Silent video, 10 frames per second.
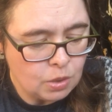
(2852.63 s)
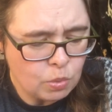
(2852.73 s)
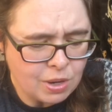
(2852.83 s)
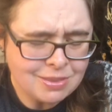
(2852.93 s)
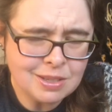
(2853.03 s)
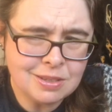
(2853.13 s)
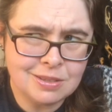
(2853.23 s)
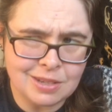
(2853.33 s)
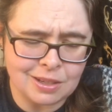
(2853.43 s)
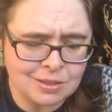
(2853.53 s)
"Where the
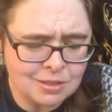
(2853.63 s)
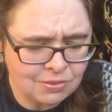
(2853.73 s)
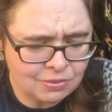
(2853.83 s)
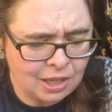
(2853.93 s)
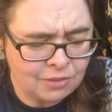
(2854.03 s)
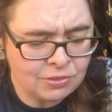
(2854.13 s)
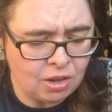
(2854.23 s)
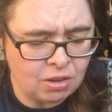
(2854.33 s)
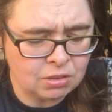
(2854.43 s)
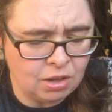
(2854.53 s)
dickens have they
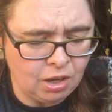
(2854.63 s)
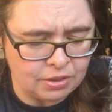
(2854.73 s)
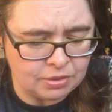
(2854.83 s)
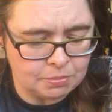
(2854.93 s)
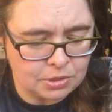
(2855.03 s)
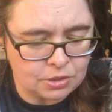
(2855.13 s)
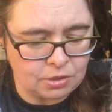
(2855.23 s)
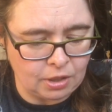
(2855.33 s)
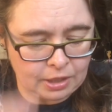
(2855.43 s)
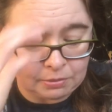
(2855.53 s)
all gone?" Mr.
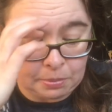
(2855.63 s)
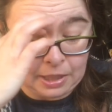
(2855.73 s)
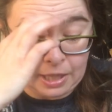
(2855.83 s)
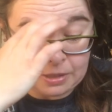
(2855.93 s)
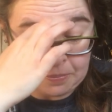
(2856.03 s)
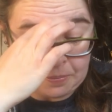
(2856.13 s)
Darling replied.